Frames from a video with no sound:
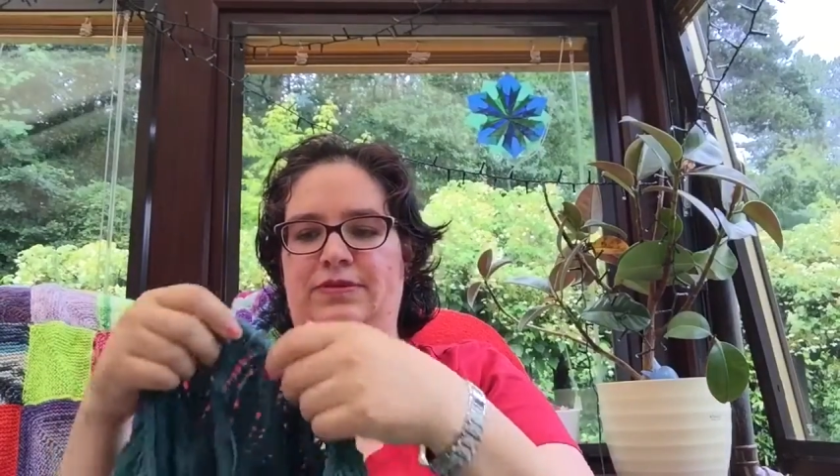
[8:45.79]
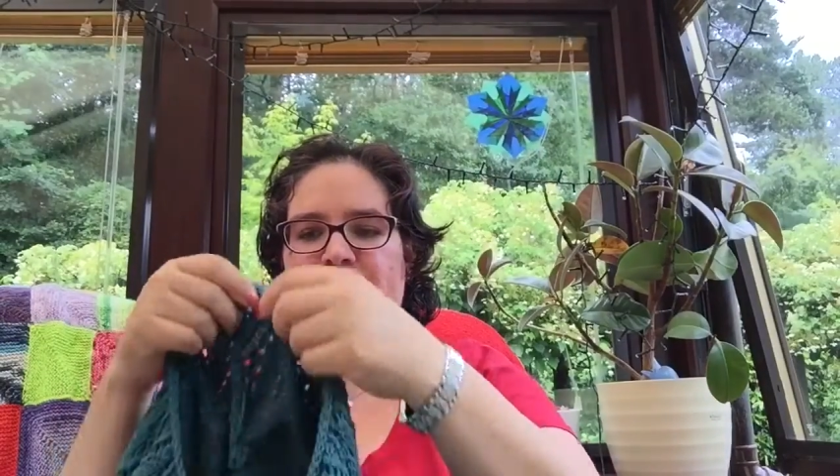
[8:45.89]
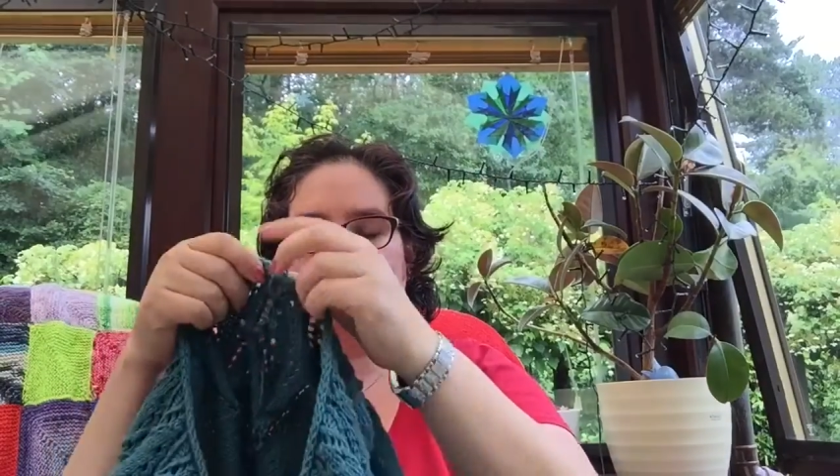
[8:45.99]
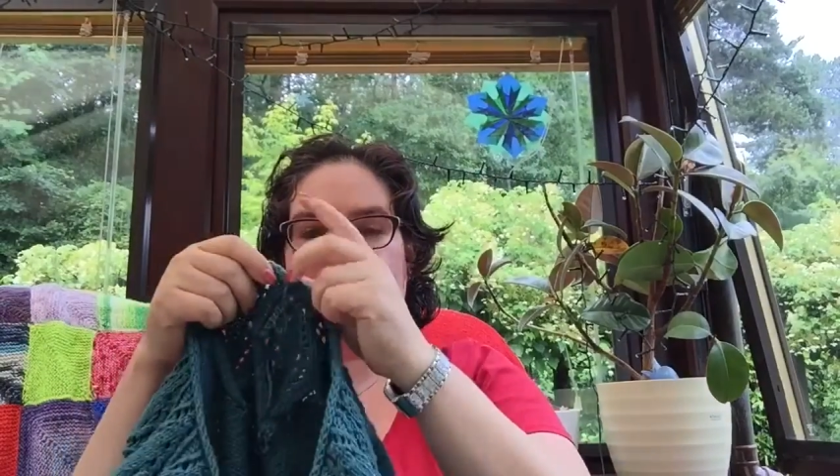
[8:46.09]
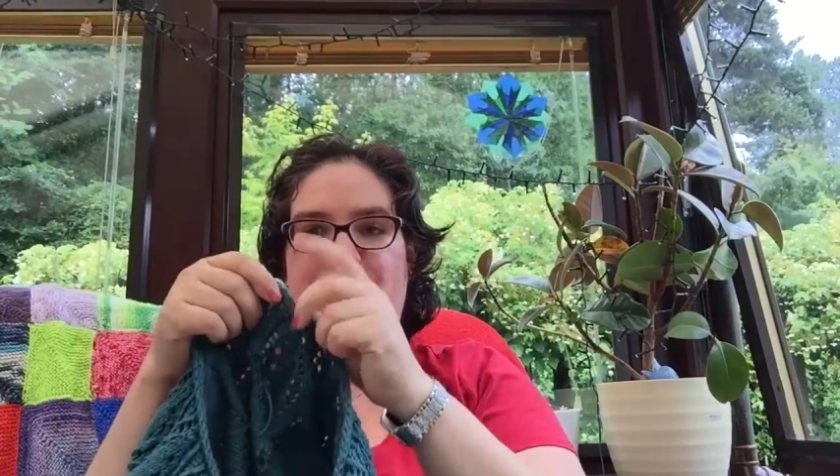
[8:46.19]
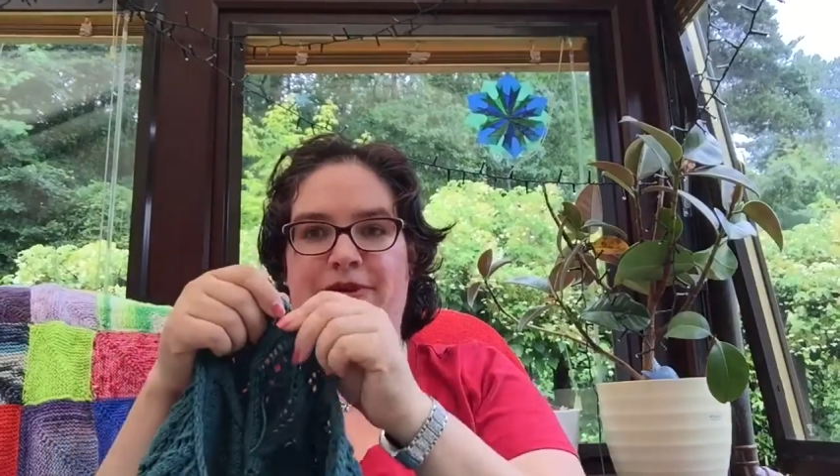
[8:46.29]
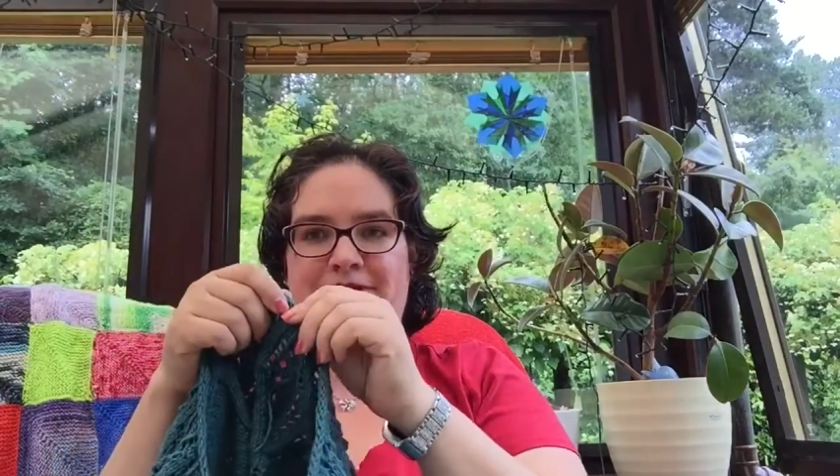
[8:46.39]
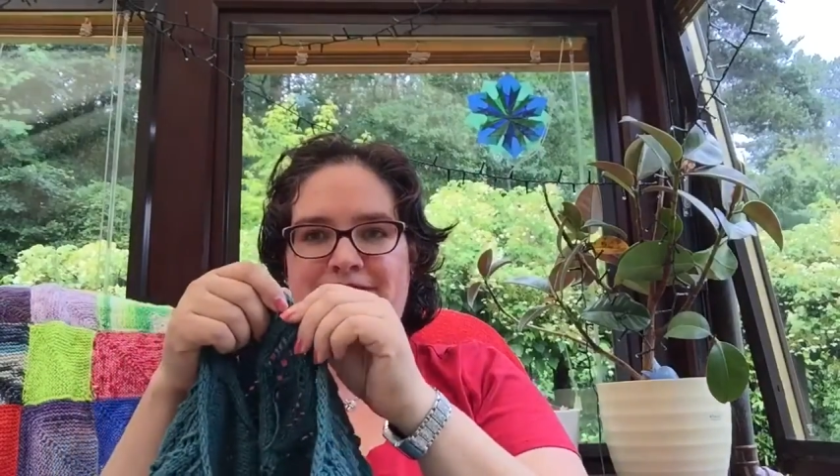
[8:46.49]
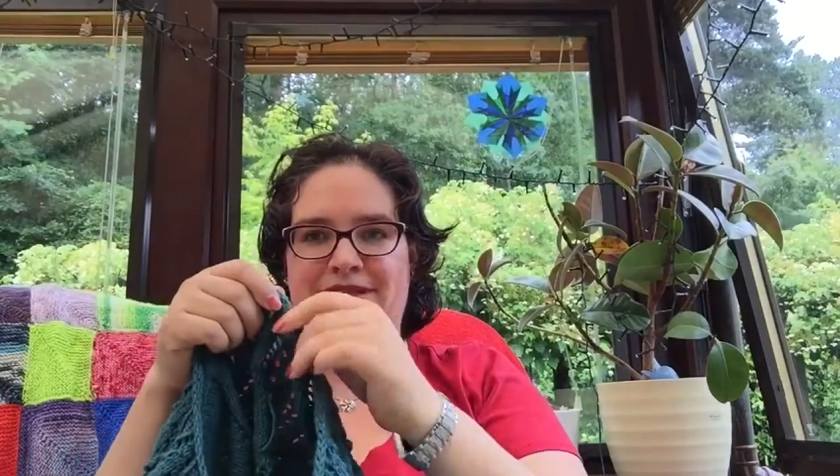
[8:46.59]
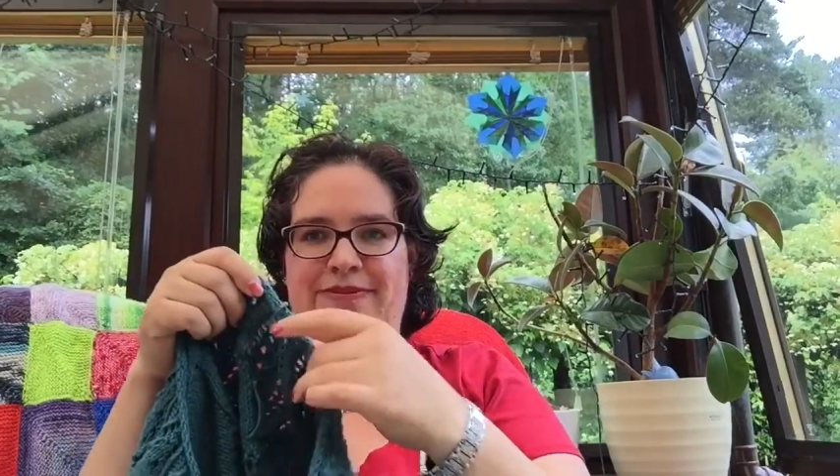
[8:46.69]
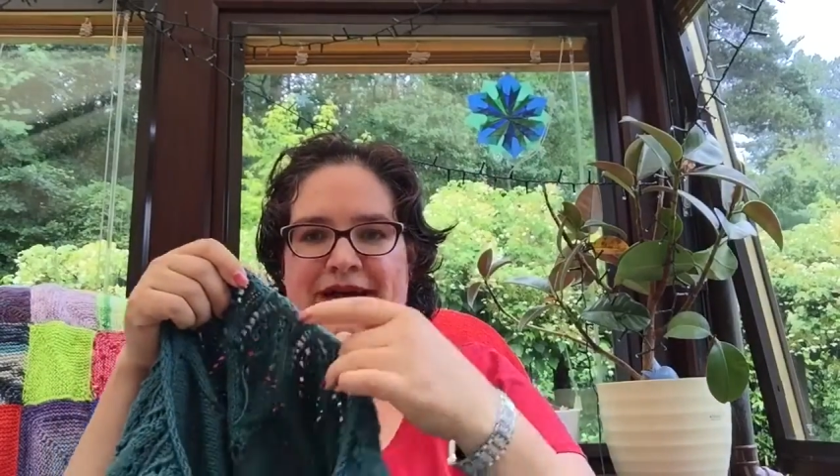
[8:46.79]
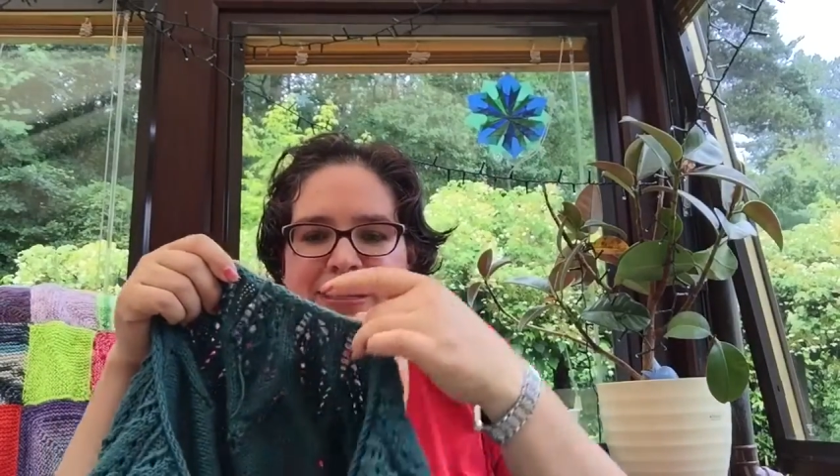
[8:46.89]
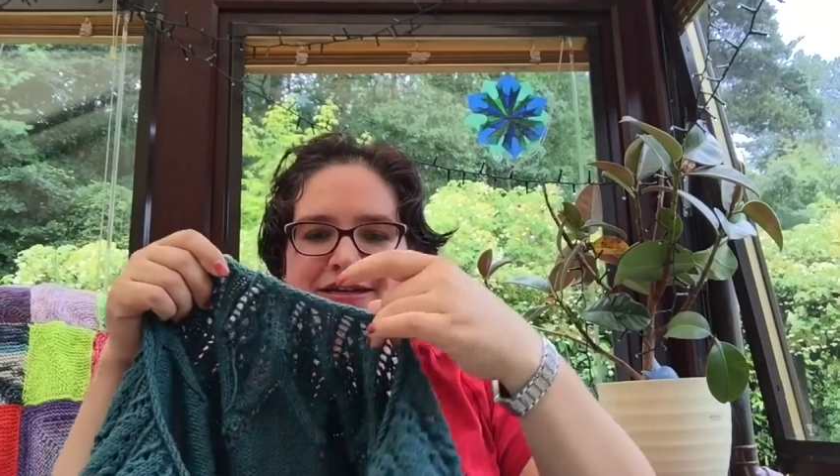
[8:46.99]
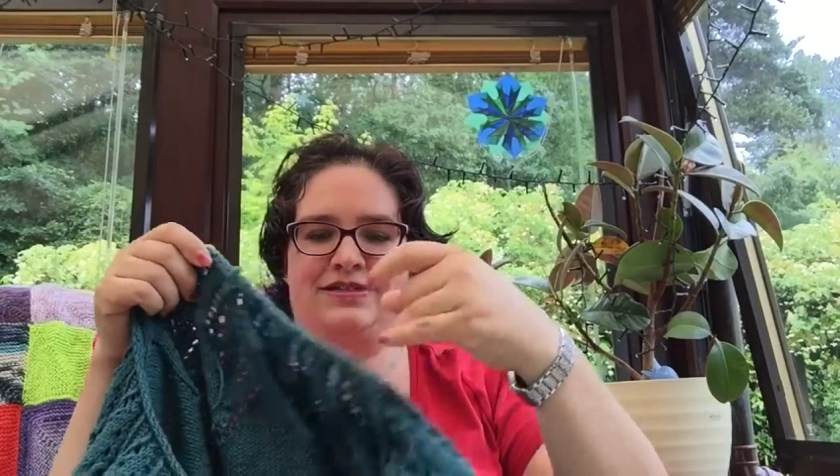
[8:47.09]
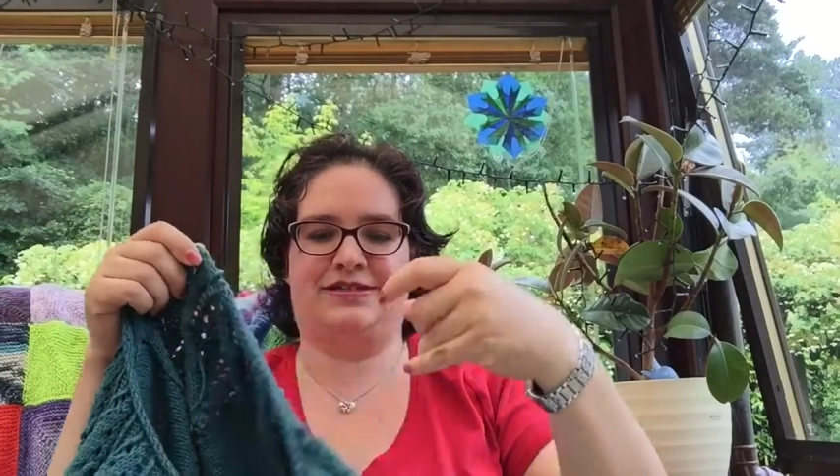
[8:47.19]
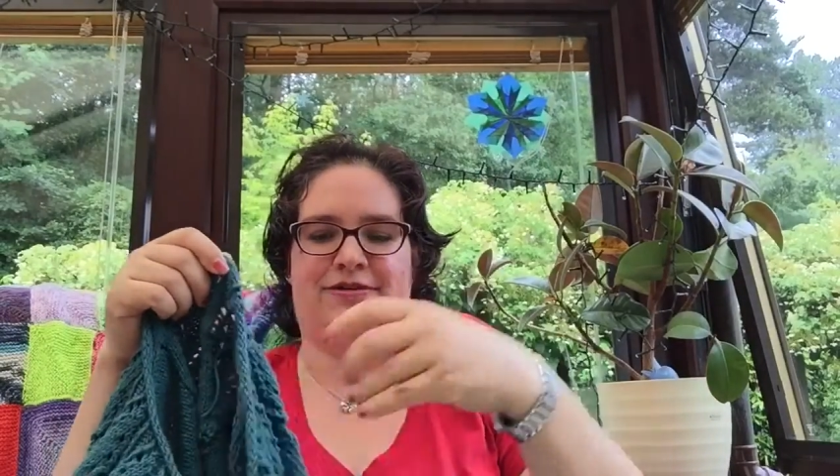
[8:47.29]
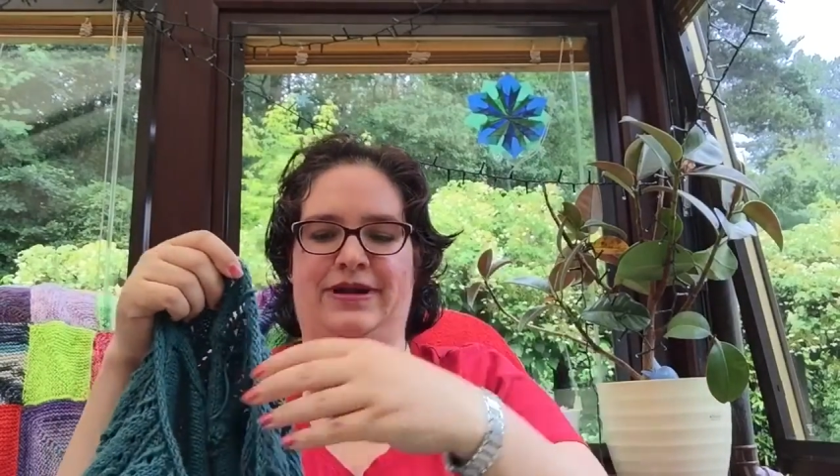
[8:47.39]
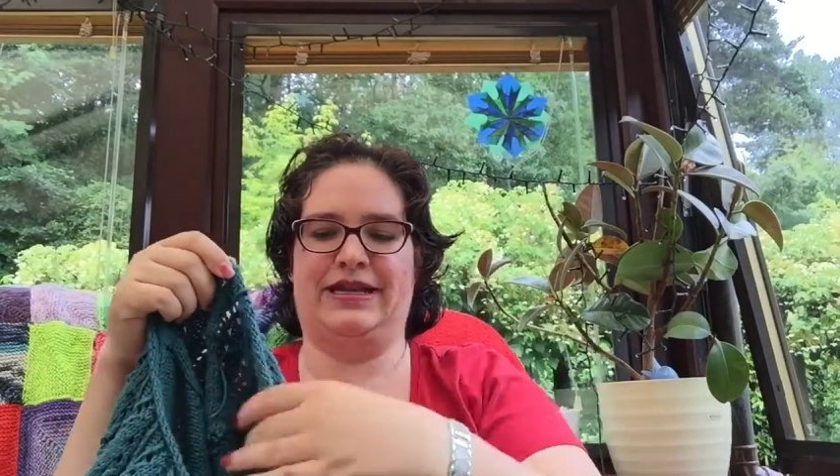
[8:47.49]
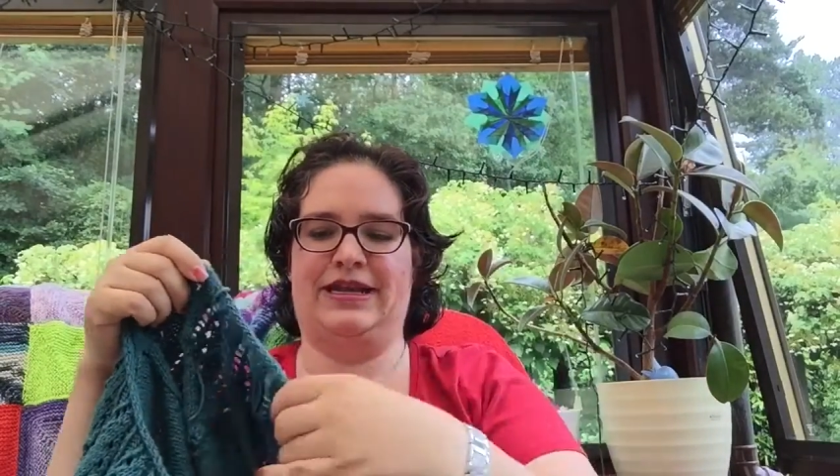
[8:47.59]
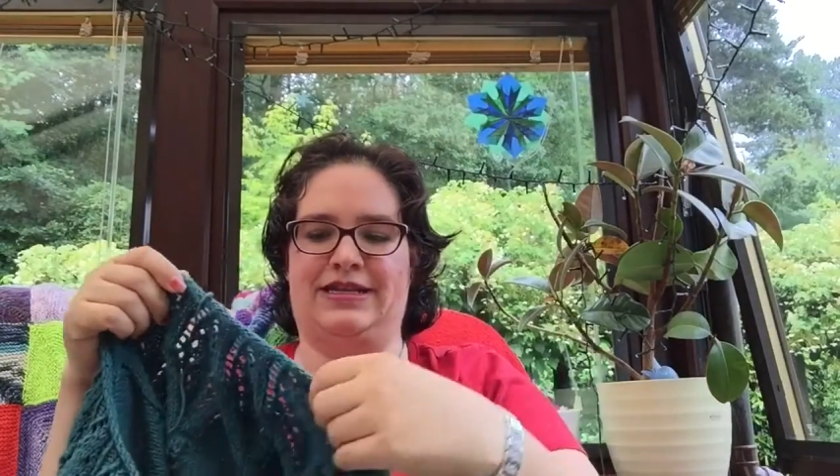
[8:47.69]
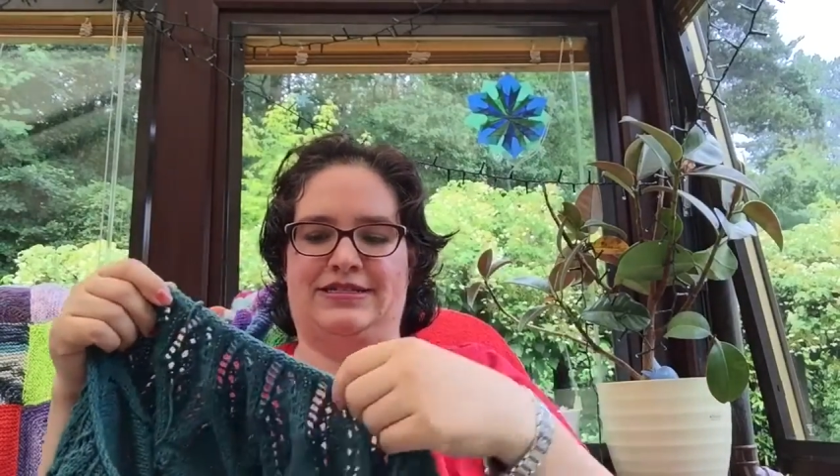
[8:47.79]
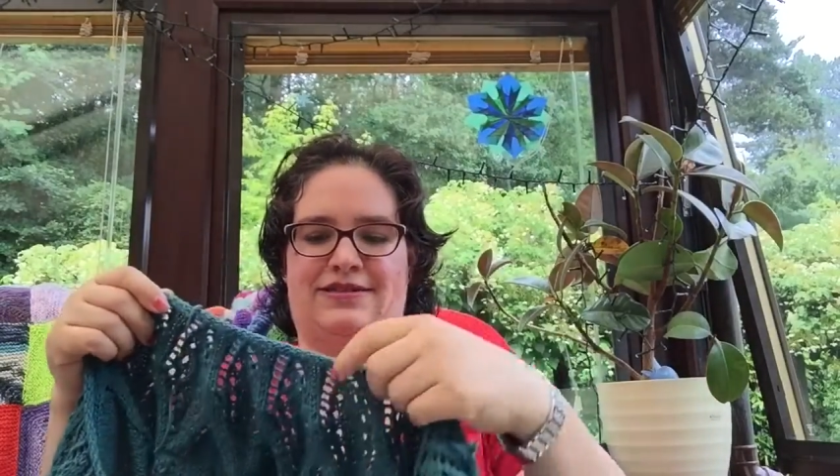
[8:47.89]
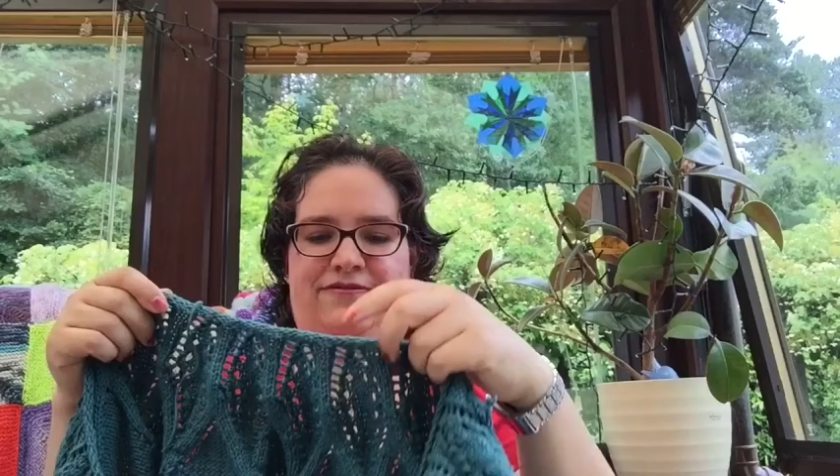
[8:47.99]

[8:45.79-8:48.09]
start of the round is in the back, so I knit